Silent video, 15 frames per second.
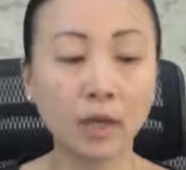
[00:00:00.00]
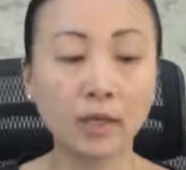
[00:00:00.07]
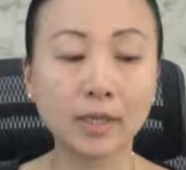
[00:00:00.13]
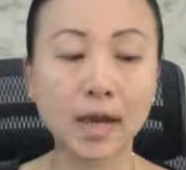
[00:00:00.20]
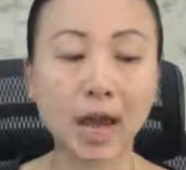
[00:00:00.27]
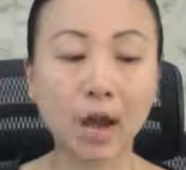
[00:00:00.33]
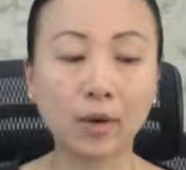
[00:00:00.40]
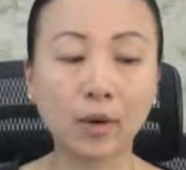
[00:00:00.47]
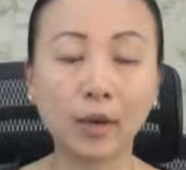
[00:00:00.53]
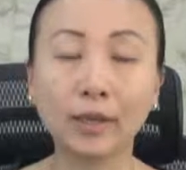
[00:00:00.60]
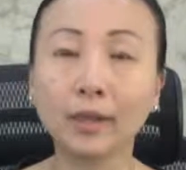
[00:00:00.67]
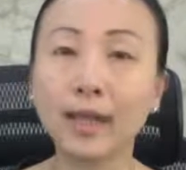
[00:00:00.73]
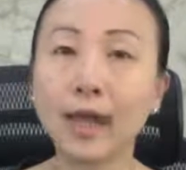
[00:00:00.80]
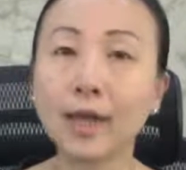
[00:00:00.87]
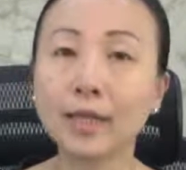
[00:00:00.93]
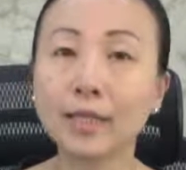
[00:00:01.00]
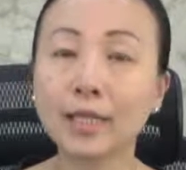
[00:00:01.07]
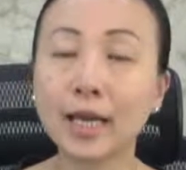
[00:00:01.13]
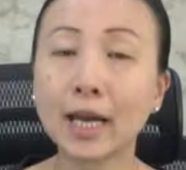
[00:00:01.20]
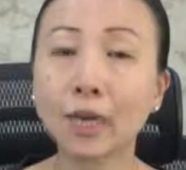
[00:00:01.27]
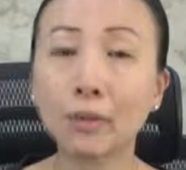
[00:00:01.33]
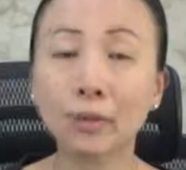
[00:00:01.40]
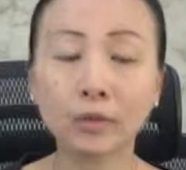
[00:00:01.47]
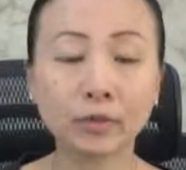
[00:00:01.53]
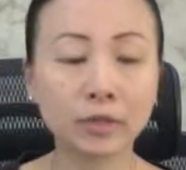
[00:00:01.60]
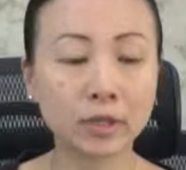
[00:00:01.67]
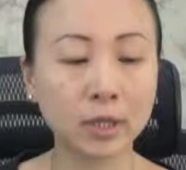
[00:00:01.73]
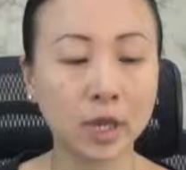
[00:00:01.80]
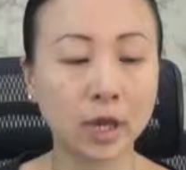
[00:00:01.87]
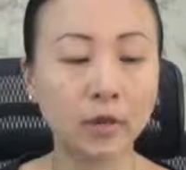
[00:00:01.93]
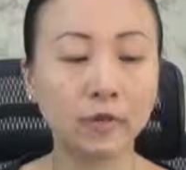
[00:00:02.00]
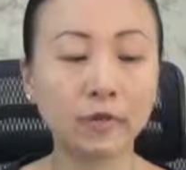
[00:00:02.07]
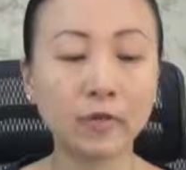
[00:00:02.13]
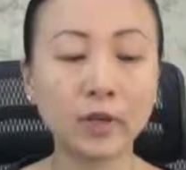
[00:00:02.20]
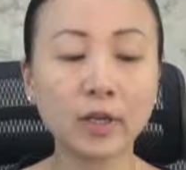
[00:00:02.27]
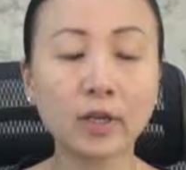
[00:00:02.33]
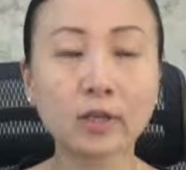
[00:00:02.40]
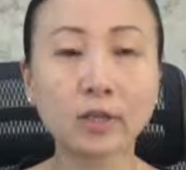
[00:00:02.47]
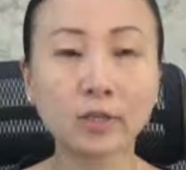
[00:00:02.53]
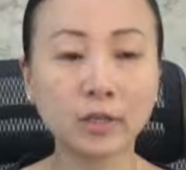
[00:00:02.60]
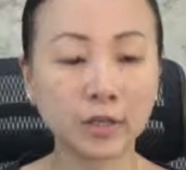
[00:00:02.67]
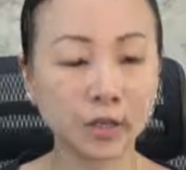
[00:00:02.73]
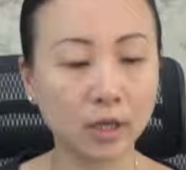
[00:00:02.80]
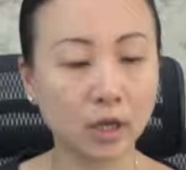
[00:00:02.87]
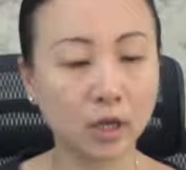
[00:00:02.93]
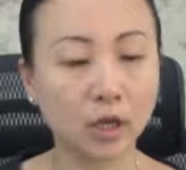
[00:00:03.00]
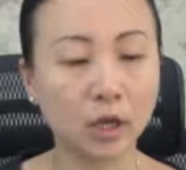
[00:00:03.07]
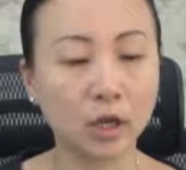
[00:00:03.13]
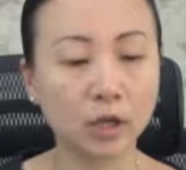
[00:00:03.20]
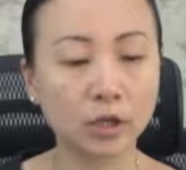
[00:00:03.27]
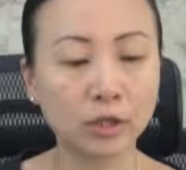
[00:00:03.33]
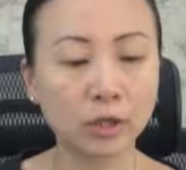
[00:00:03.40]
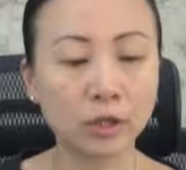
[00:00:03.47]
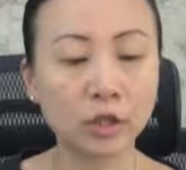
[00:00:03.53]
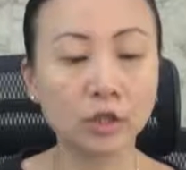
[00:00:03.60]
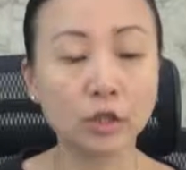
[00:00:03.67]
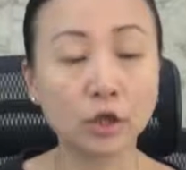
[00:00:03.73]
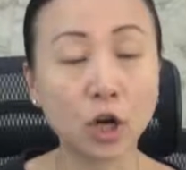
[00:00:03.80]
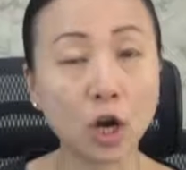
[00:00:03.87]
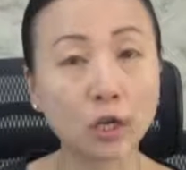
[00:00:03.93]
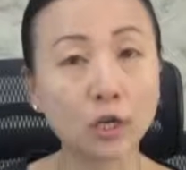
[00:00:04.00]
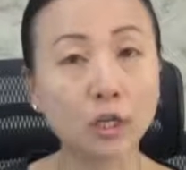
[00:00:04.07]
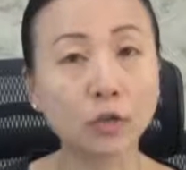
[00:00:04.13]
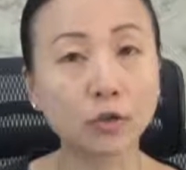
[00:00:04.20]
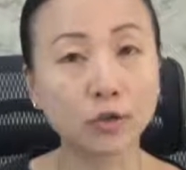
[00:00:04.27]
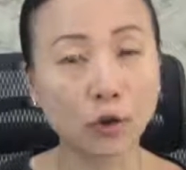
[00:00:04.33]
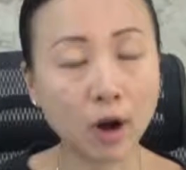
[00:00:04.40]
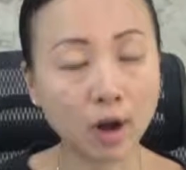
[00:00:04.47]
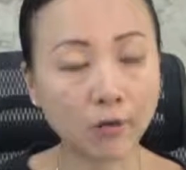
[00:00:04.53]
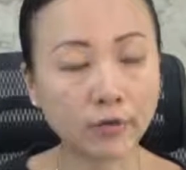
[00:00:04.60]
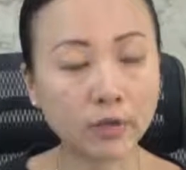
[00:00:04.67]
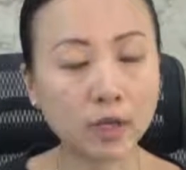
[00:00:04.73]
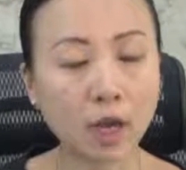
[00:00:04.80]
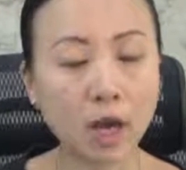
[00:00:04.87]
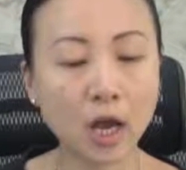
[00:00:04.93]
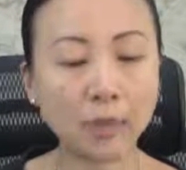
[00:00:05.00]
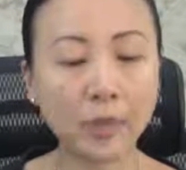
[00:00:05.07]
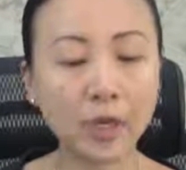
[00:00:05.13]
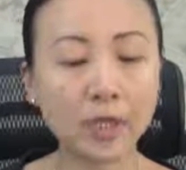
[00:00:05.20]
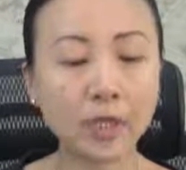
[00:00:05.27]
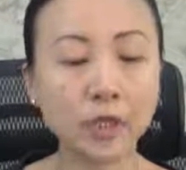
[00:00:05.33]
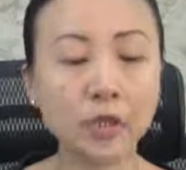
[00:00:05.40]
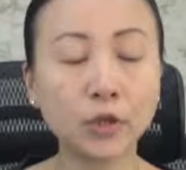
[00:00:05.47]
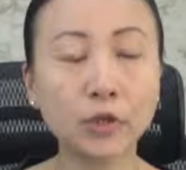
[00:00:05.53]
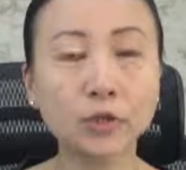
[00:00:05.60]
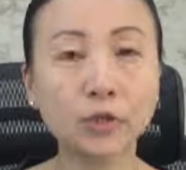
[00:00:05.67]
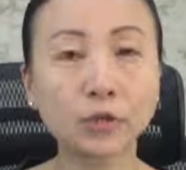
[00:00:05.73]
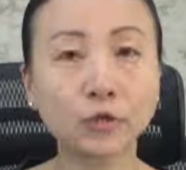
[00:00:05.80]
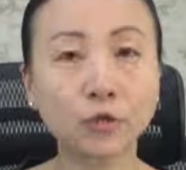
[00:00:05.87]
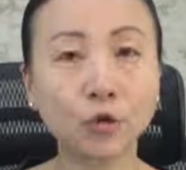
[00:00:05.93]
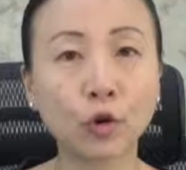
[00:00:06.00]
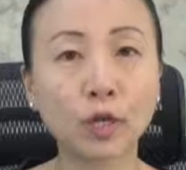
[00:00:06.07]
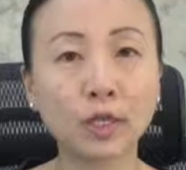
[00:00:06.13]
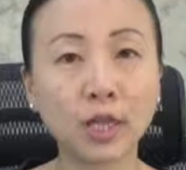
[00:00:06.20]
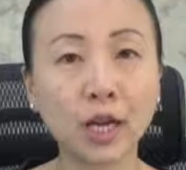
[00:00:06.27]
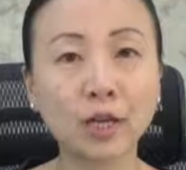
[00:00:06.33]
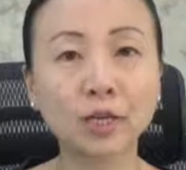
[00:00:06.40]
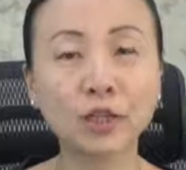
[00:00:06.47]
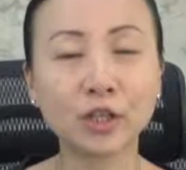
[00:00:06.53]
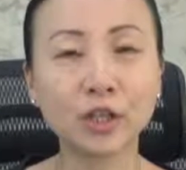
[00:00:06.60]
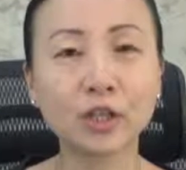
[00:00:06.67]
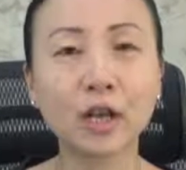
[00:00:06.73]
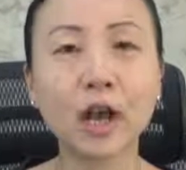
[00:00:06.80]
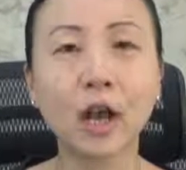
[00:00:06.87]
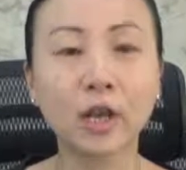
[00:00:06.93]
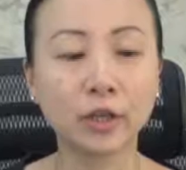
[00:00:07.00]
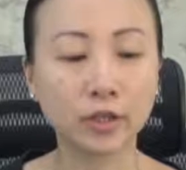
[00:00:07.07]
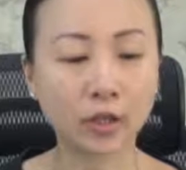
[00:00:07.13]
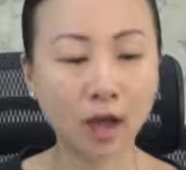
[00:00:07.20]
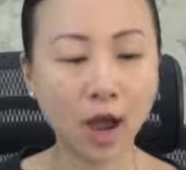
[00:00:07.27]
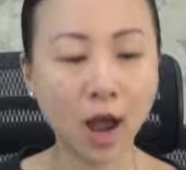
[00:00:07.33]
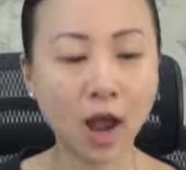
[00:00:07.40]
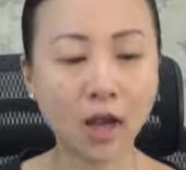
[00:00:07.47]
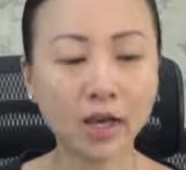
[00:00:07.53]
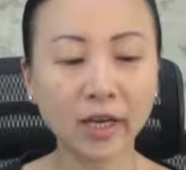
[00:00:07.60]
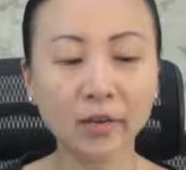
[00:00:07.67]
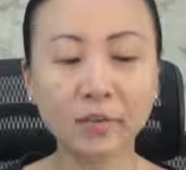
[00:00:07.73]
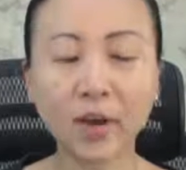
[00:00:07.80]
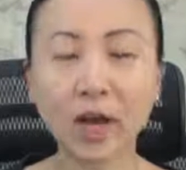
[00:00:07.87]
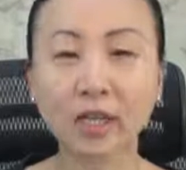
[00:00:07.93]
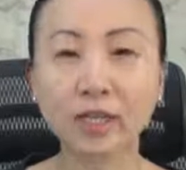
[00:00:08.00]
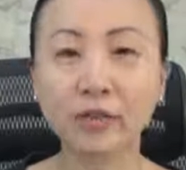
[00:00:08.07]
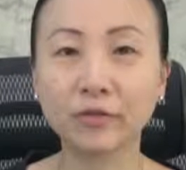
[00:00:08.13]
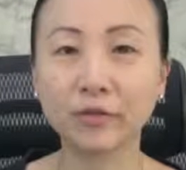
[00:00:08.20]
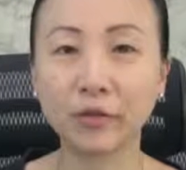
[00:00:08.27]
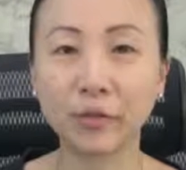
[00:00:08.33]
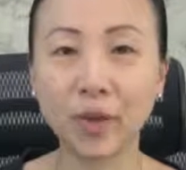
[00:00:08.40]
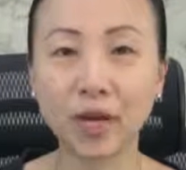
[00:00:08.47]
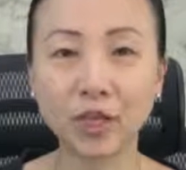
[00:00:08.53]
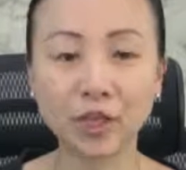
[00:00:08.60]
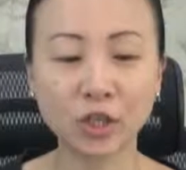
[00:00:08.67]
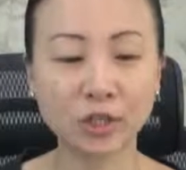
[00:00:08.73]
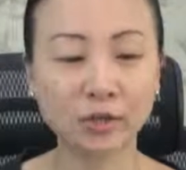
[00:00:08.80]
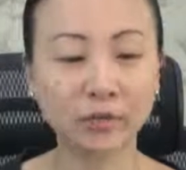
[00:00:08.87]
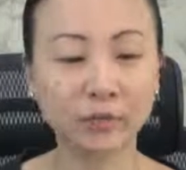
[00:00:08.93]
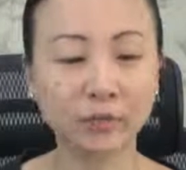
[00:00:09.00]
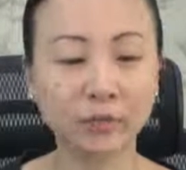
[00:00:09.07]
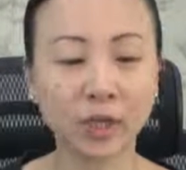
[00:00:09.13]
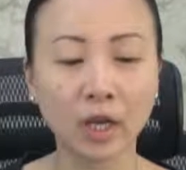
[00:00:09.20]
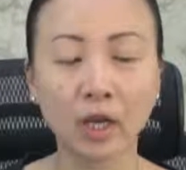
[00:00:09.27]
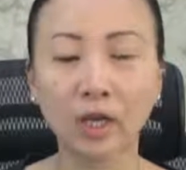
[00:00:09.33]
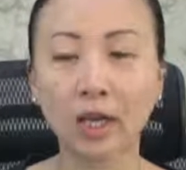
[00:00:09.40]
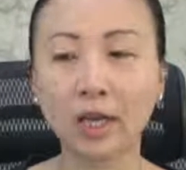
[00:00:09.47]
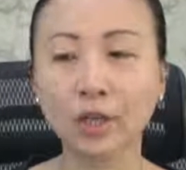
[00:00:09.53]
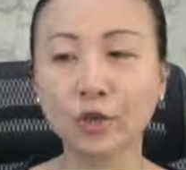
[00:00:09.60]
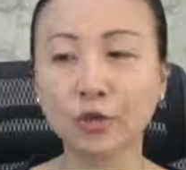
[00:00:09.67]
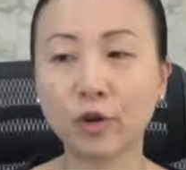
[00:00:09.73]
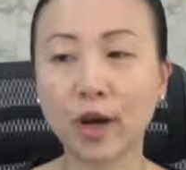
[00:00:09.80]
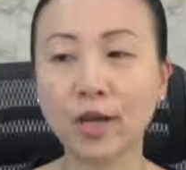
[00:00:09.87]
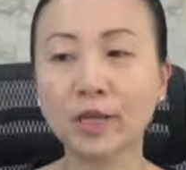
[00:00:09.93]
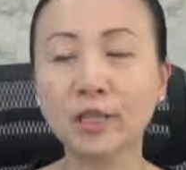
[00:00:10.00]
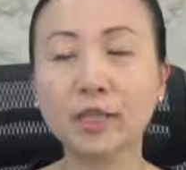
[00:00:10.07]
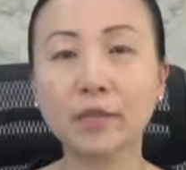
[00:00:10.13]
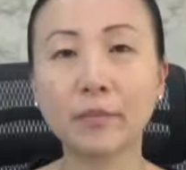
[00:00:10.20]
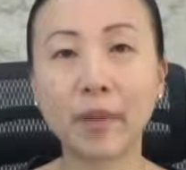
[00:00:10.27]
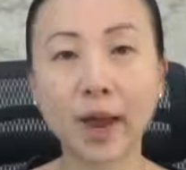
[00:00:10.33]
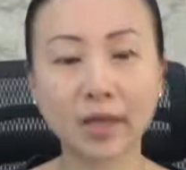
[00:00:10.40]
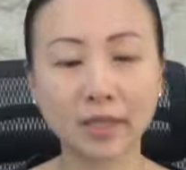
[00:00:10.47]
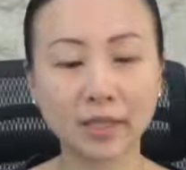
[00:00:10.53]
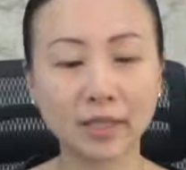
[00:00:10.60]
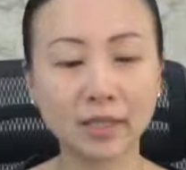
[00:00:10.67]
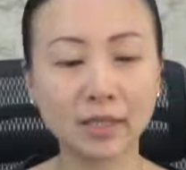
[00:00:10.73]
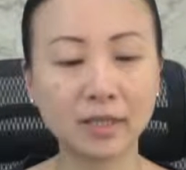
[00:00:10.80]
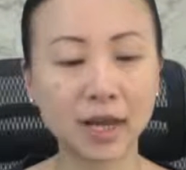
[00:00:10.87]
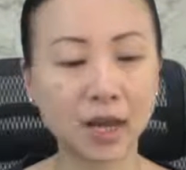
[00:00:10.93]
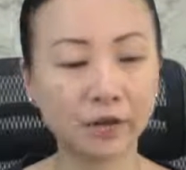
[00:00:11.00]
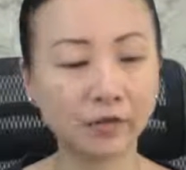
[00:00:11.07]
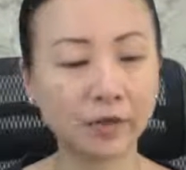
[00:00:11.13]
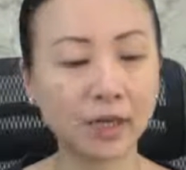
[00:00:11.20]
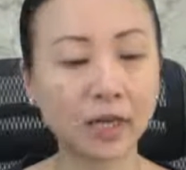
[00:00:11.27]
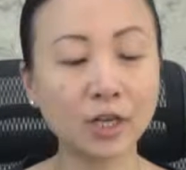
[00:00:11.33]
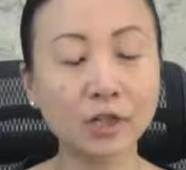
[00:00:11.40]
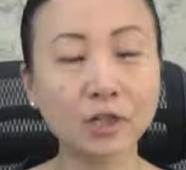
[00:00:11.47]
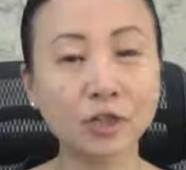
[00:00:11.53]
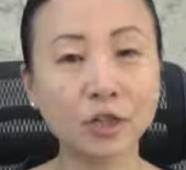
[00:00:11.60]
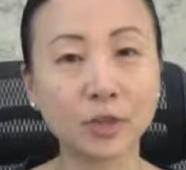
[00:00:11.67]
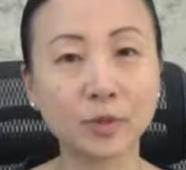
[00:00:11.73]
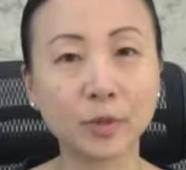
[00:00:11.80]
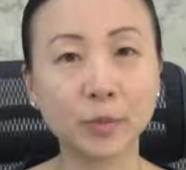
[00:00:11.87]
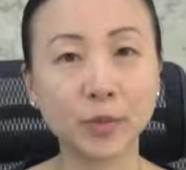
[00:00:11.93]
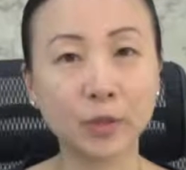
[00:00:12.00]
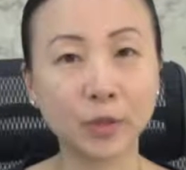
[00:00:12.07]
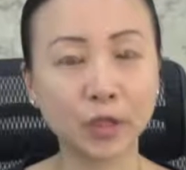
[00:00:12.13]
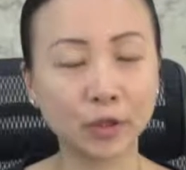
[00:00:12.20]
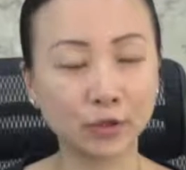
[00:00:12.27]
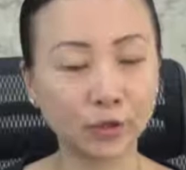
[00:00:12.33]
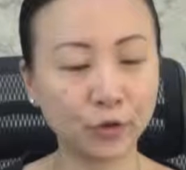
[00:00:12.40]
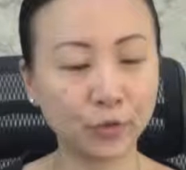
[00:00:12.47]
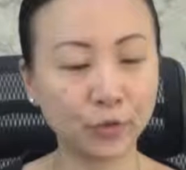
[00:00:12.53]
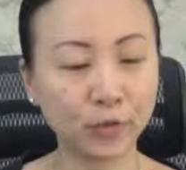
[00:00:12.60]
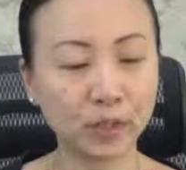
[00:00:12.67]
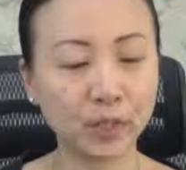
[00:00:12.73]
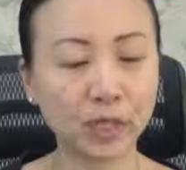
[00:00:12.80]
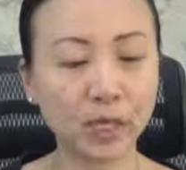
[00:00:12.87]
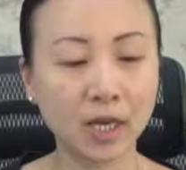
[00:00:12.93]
Now, unlike tables, figures, such as charts and graphs, are better used to draw attention to high-impact information, like trends, patterns, and relationships between groups.